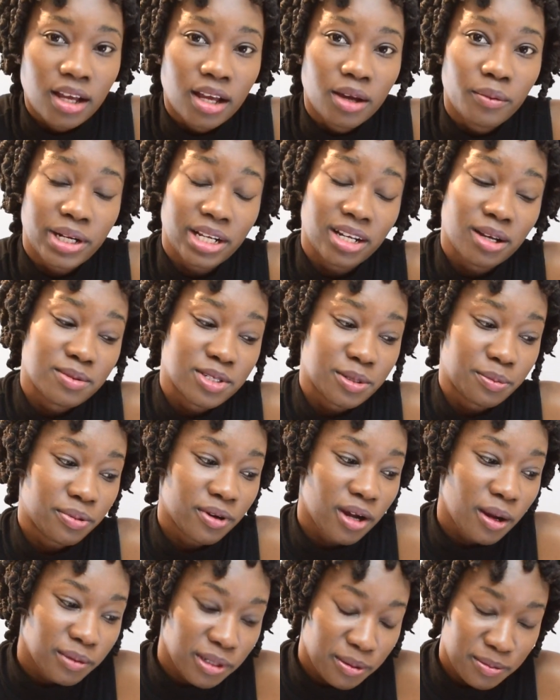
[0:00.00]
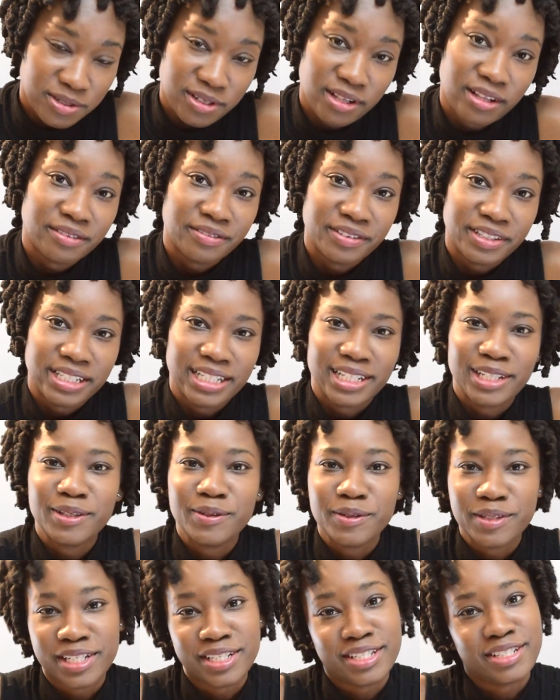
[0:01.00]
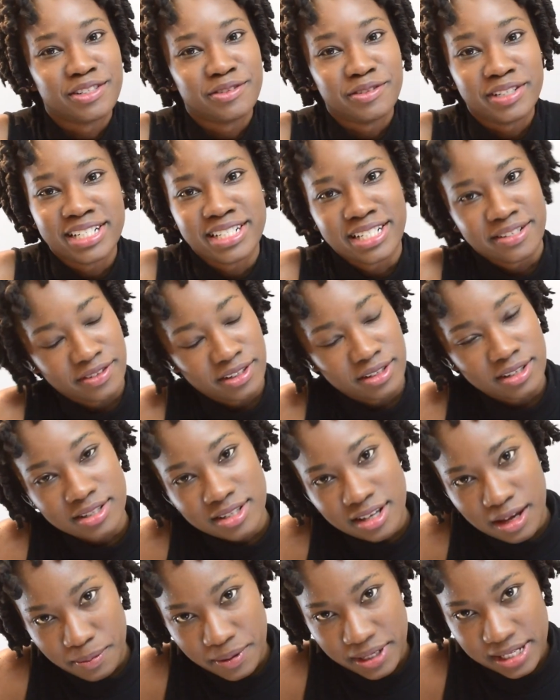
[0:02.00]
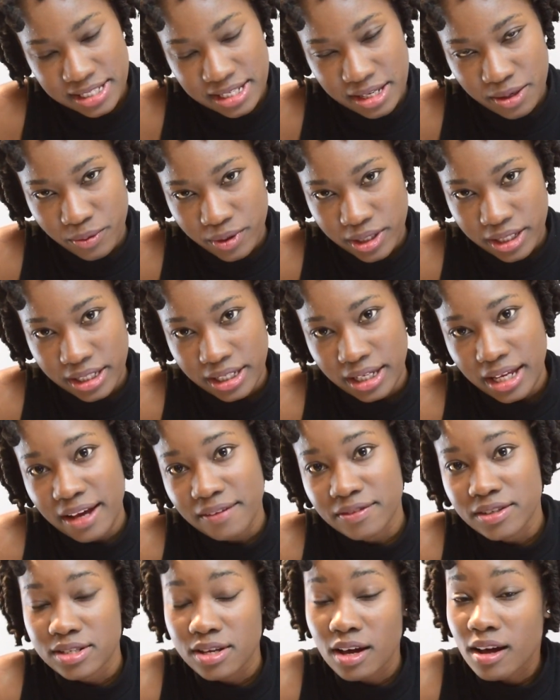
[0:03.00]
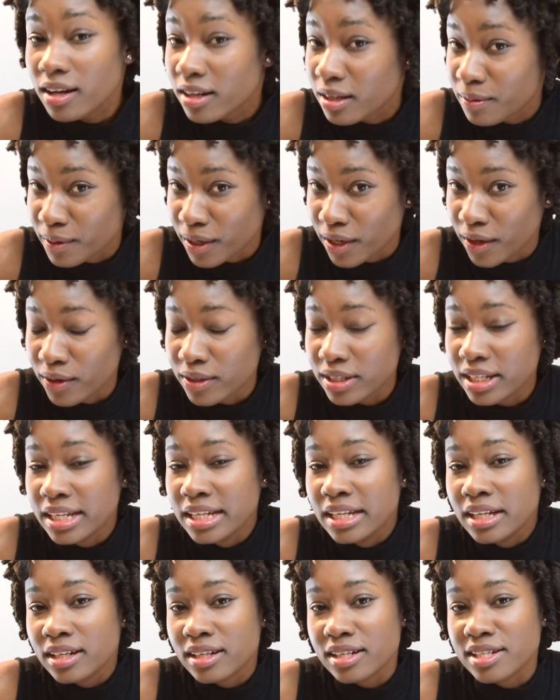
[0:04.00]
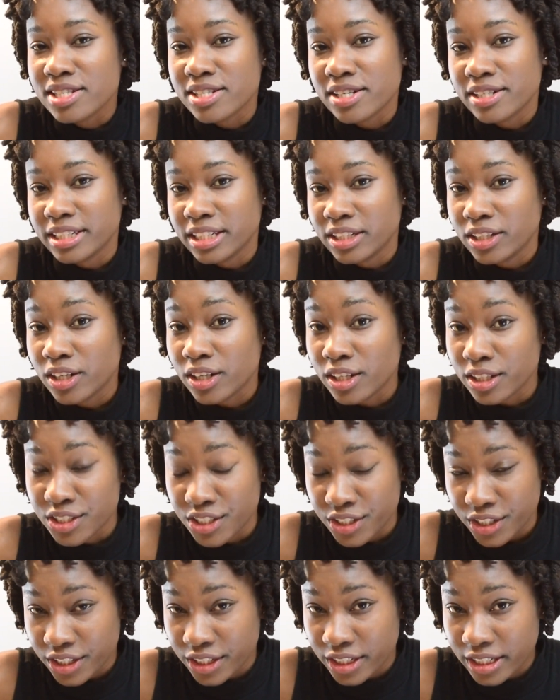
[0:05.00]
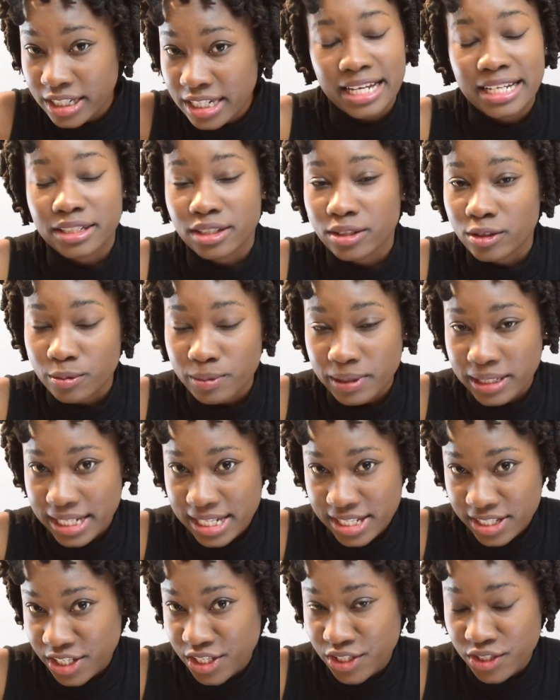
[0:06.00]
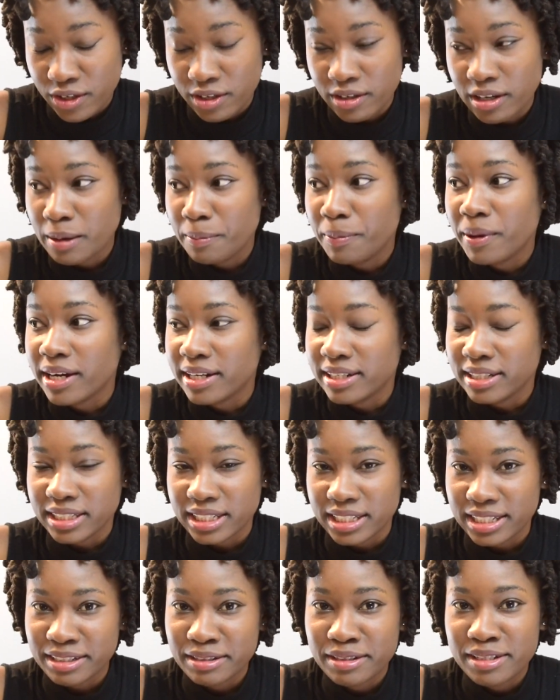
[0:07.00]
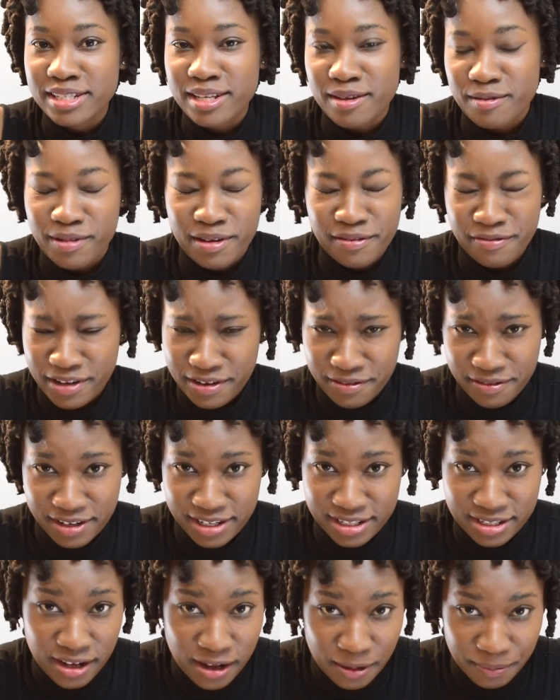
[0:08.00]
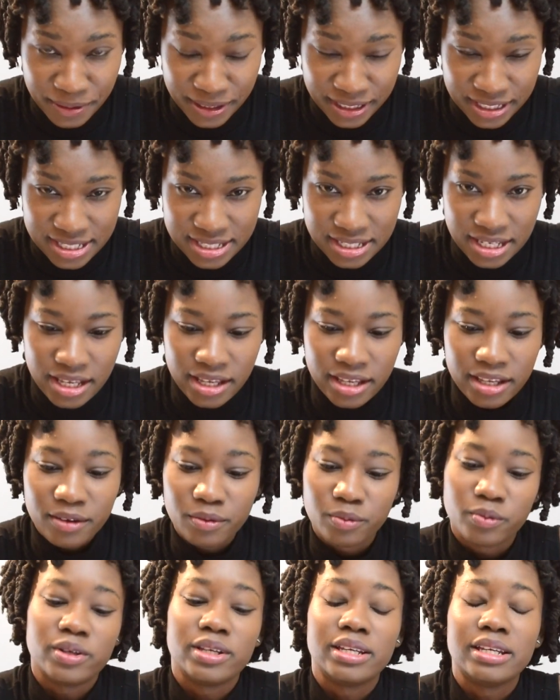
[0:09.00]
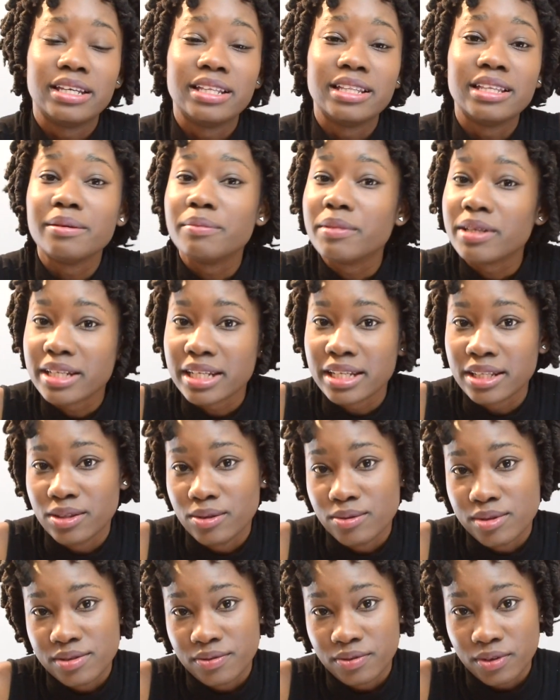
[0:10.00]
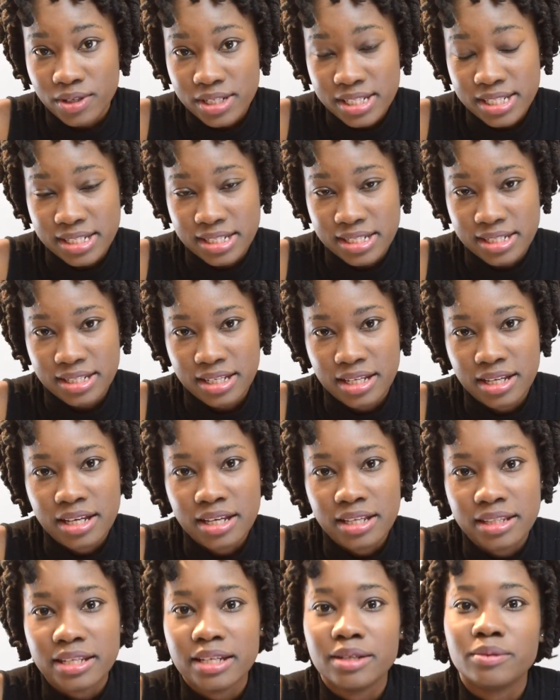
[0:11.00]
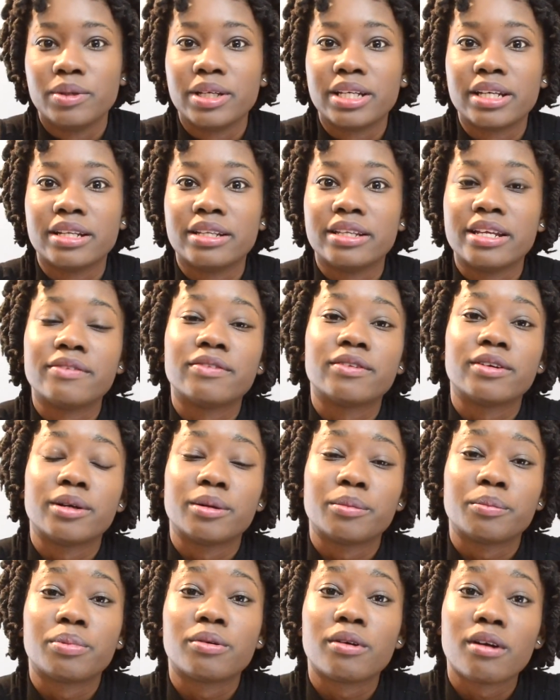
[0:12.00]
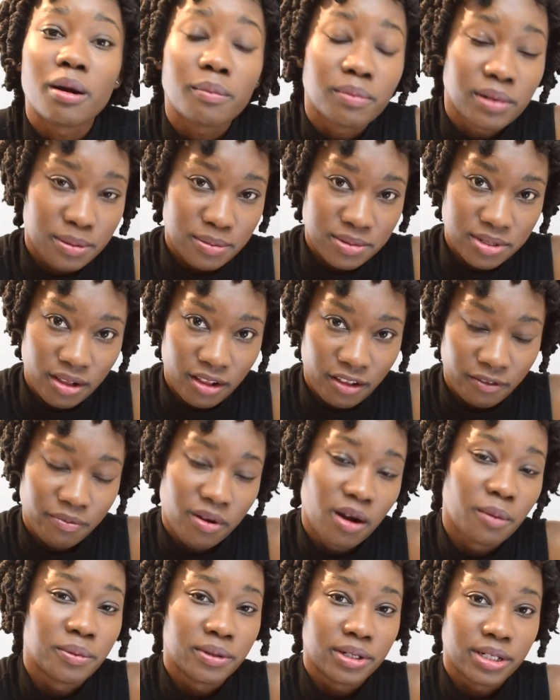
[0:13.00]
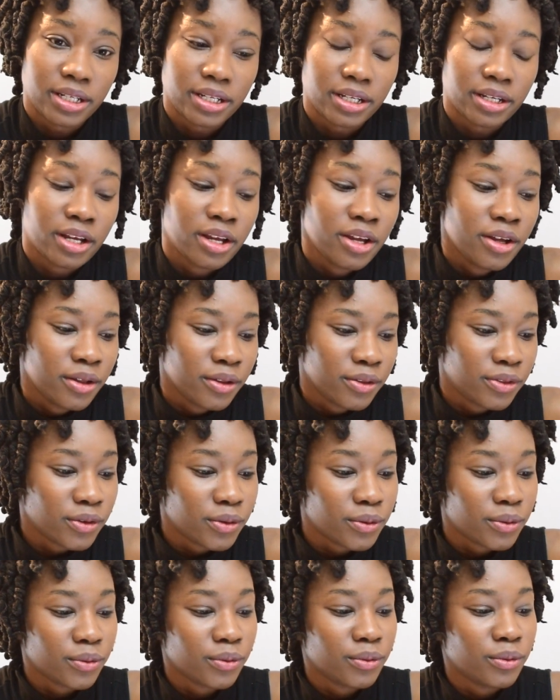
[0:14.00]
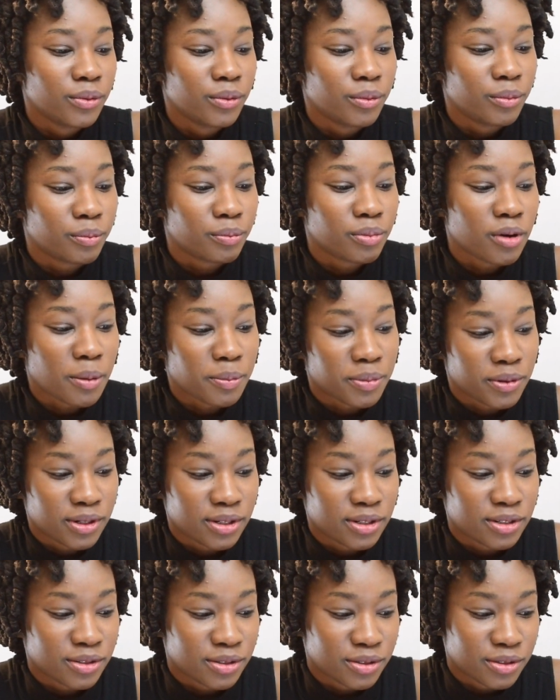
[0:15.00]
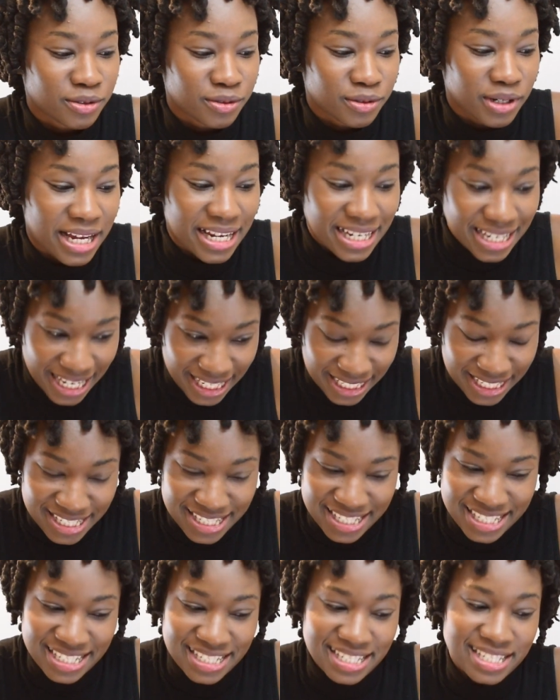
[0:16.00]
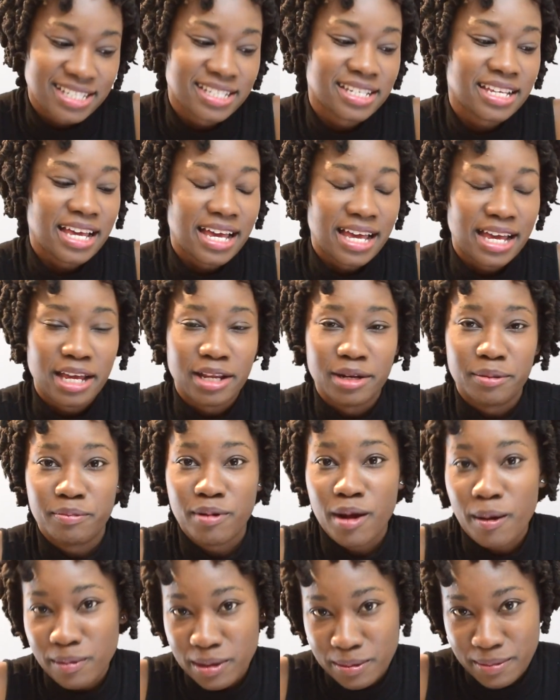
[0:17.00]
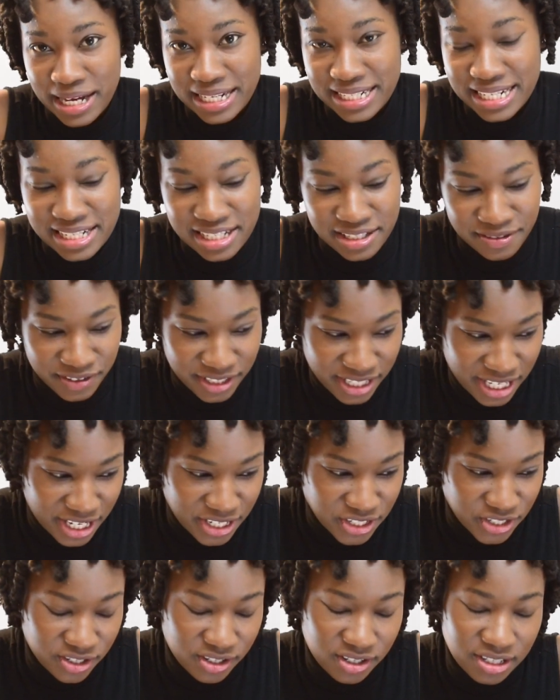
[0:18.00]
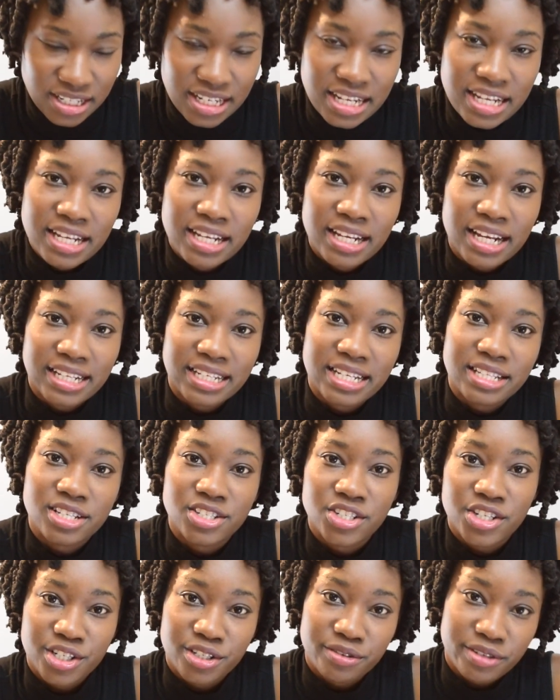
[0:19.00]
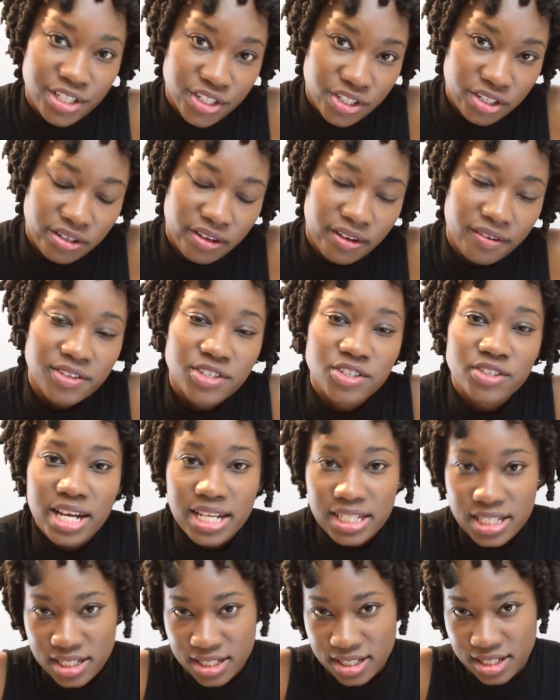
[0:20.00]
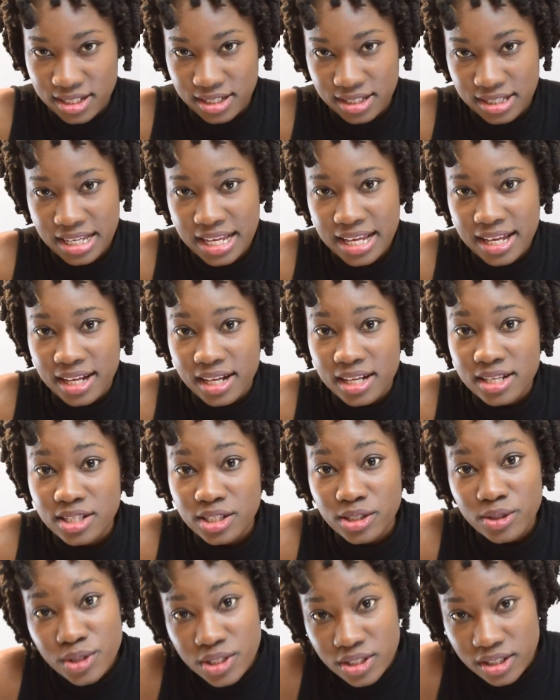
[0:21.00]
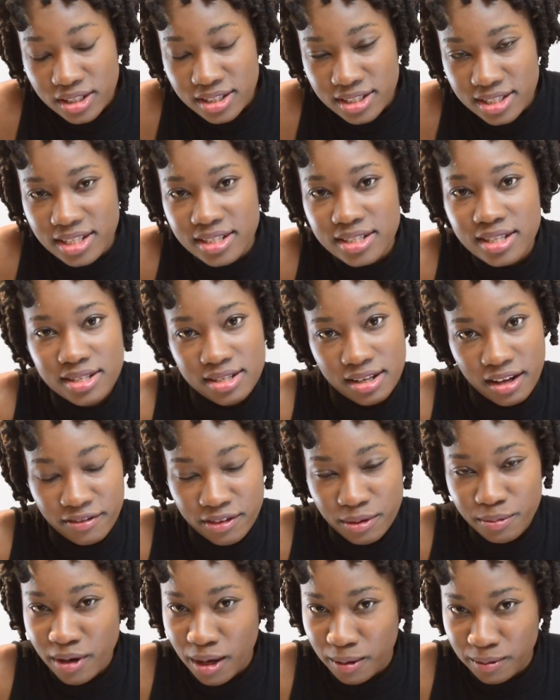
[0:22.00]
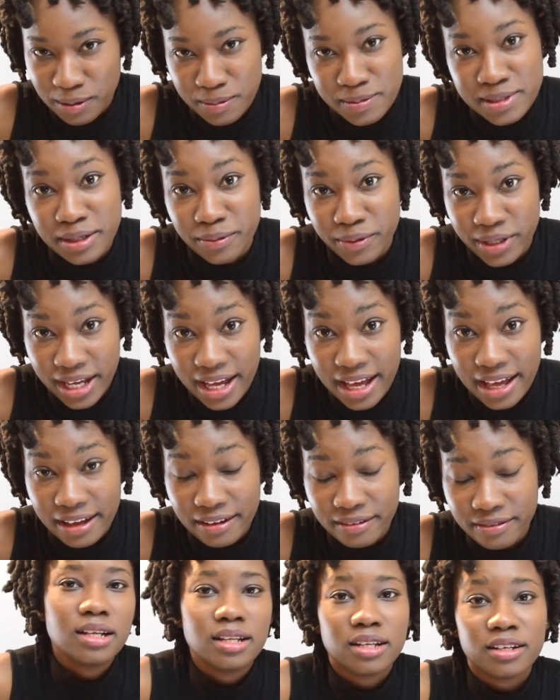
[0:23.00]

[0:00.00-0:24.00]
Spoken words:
When it comes to problem solving, including the really difficult topics that we have to talk about concerning culture and globalization, apparently some of my favorite topics, if we eliminate those voices, then we can never problem solve properly through proper analysis and problem identification, and then the generation of strategies and solutions to solve the problems that we have.